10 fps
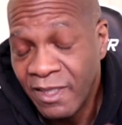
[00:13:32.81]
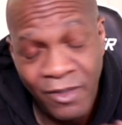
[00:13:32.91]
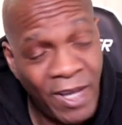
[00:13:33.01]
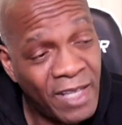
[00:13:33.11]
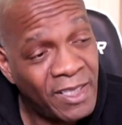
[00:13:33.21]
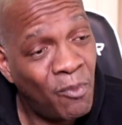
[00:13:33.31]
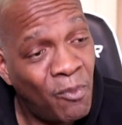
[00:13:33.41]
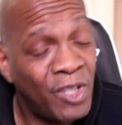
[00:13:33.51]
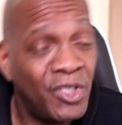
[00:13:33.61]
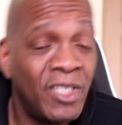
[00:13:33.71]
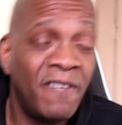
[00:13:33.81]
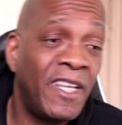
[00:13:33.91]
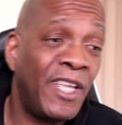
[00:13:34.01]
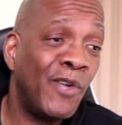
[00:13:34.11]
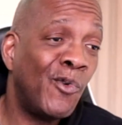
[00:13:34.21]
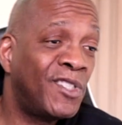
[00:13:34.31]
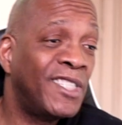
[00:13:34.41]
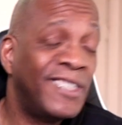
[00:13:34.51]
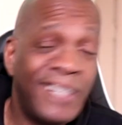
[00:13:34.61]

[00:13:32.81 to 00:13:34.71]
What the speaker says: You guys keep watching the videos and